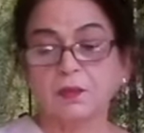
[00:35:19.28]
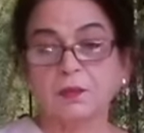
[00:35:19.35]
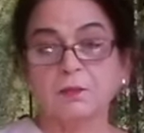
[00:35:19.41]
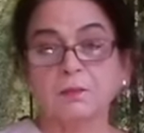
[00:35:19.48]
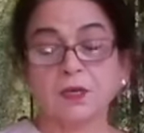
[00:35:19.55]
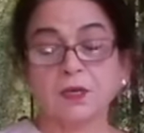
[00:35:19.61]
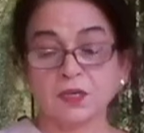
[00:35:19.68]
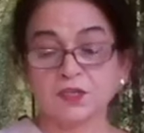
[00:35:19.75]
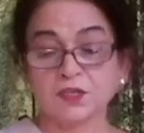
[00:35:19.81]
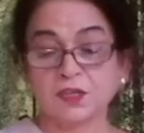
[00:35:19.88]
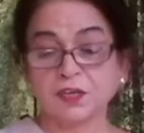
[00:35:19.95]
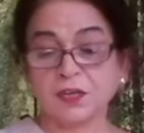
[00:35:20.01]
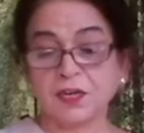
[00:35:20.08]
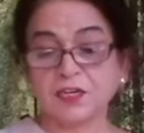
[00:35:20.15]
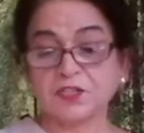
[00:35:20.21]
Because
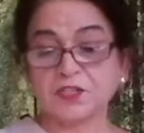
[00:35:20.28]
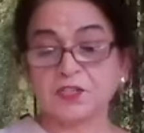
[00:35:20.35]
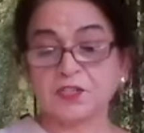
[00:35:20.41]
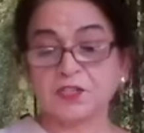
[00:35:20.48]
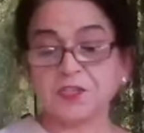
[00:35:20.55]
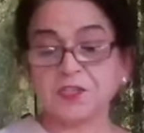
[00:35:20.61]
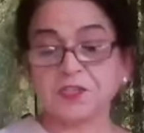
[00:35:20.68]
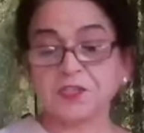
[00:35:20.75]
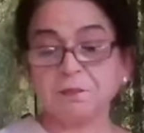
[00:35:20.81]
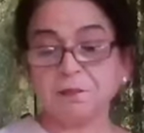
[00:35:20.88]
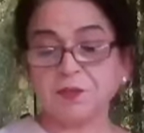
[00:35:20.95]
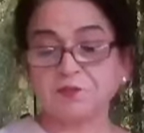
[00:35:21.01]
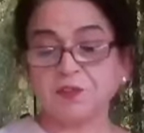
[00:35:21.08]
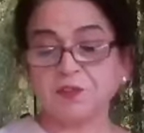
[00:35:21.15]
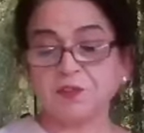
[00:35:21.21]
the relationship
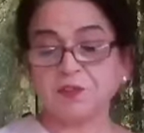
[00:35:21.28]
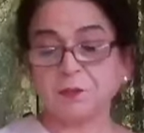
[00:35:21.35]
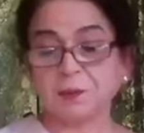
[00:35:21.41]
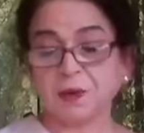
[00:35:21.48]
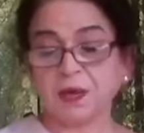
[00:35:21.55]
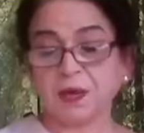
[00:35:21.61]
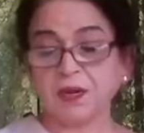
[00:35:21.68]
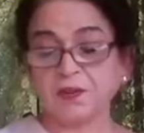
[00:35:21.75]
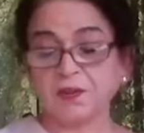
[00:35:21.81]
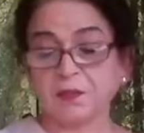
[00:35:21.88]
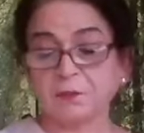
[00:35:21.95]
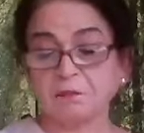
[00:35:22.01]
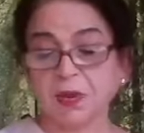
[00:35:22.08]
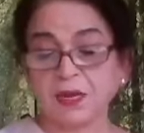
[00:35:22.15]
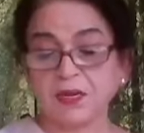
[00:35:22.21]
between the prana and
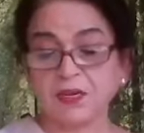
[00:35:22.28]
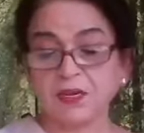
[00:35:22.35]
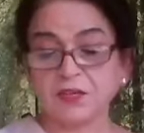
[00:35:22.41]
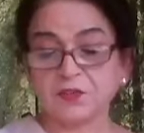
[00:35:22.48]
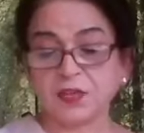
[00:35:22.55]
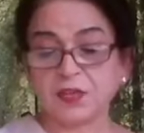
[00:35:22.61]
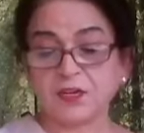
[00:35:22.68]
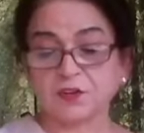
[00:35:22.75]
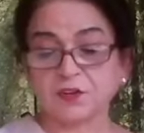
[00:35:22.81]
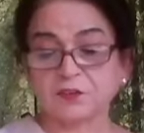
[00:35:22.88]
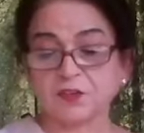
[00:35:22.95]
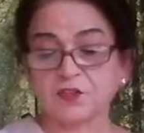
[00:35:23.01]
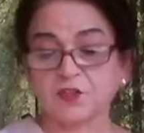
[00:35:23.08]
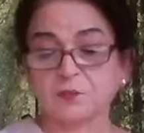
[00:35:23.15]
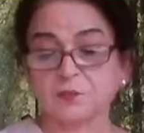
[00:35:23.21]
the mind is that of
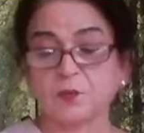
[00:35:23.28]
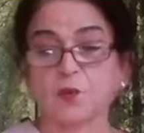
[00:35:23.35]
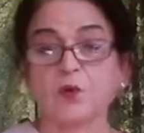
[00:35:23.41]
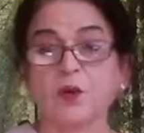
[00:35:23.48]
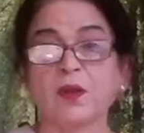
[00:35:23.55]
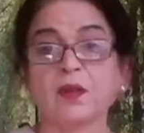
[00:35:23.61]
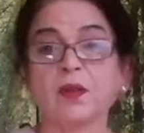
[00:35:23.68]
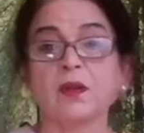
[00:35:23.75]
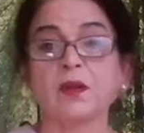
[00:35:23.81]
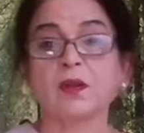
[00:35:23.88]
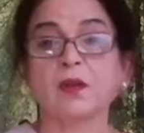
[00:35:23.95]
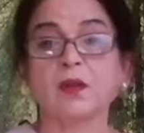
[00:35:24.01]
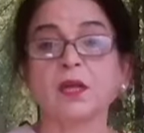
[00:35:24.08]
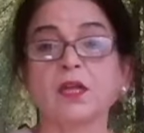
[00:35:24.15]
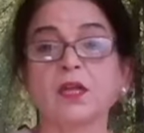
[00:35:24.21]
the supporter
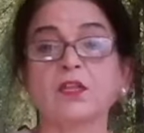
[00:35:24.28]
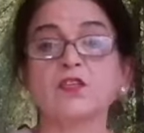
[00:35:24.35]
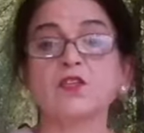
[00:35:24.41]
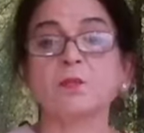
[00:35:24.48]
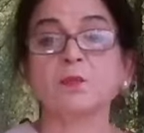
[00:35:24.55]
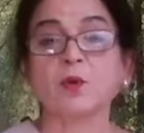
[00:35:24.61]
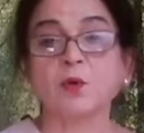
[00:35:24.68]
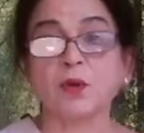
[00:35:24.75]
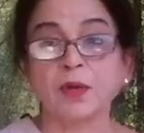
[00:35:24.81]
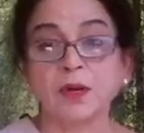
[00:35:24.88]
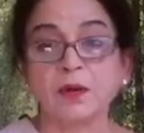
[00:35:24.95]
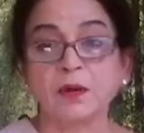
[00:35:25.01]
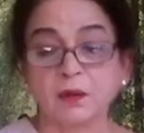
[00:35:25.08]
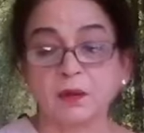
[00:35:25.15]
and the supported.